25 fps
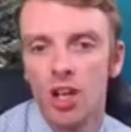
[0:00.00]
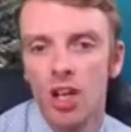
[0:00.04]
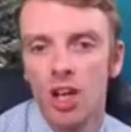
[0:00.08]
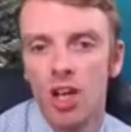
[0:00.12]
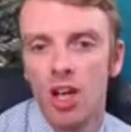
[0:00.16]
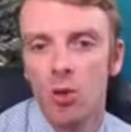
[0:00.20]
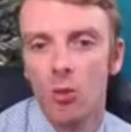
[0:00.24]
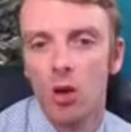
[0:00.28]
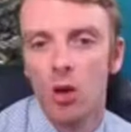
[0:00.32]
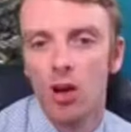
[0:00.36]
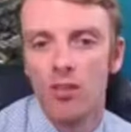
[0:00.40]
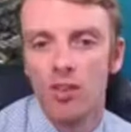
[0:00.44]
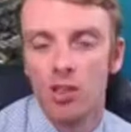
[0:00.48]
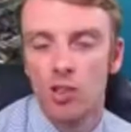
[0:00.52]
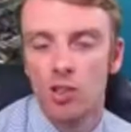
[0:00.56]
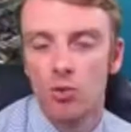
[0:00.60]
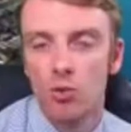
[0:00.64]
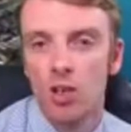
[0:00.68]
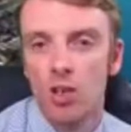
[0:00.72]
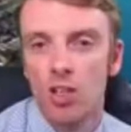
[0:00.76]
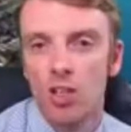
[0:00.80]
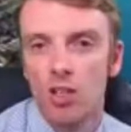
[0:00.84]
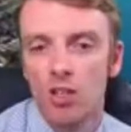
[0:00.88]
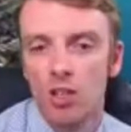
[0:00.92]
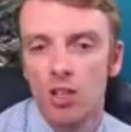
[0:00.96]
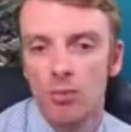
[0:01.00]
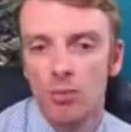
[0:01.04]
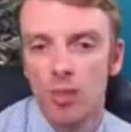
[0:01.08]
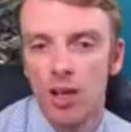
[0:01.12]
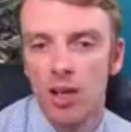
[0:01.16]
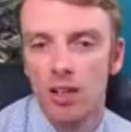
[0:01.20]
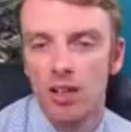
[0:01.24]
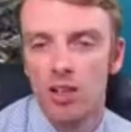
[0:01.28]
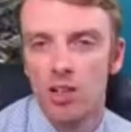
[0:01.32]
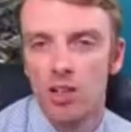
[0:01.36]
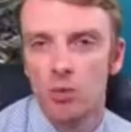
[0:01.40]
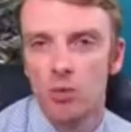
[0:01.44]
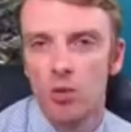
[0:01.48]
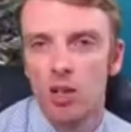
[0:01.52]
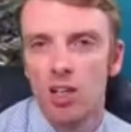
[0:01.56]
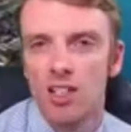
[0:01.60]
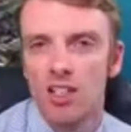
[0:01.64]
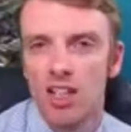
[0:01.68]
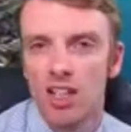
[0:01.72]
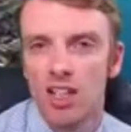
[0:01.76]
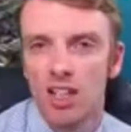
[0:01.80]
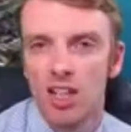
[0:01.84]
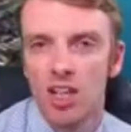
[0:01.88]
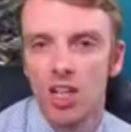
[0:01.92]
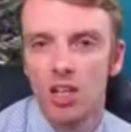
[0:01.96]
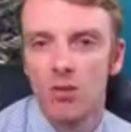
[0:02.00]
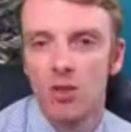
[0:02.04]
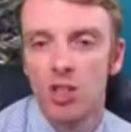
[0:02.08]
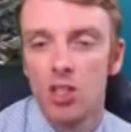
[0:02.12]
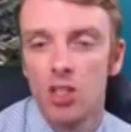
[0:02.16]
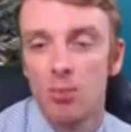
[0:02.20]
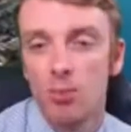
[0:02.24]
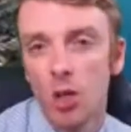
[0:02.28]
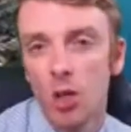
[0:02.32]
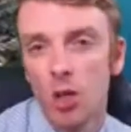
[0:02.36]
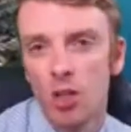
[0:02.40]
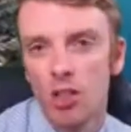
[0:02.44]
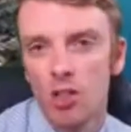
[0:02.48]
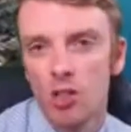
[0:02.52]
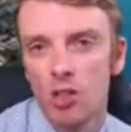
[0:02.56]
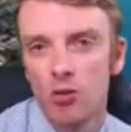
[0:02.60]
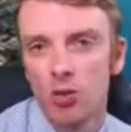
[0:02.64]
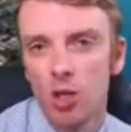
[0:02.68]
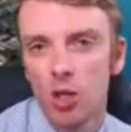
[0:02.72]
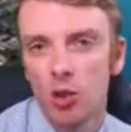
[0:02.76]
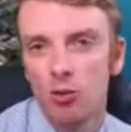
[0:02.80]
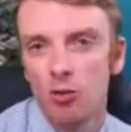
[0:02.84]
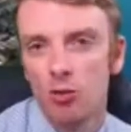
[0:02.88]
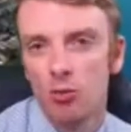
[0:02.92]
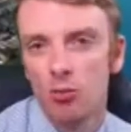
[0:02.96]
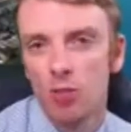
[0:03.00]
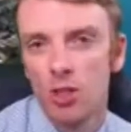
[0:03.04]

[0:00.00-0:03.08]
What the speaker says: What I think is really good about it, as well as it kind of inspires growth,